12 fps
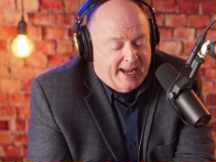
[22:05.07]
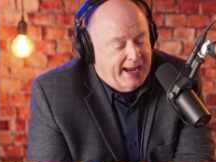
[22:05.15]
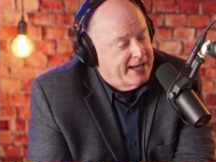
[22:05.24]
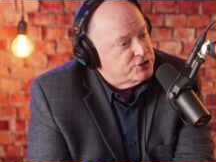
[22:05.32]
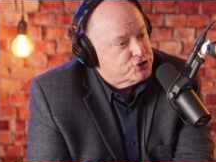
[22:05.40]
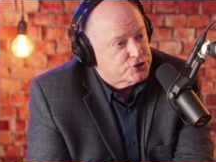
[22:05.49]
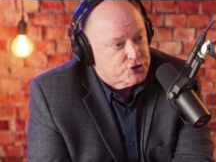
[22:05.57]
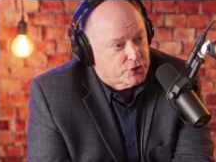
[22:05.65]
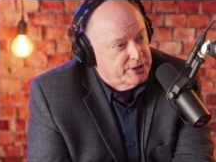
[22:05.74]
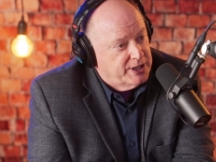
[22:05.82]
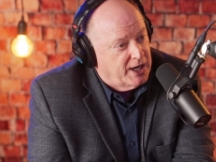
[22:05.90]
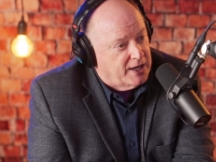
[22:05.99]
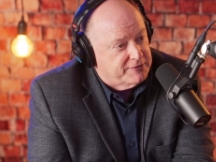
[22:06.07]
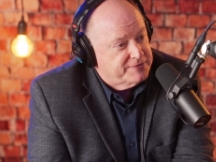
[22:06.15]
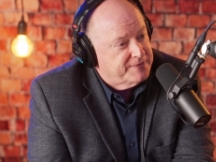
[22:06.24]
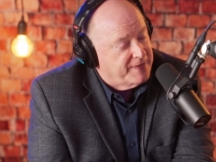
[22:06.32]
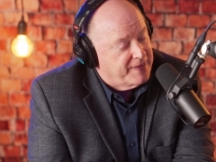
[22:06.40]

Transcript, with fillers: And sure enough,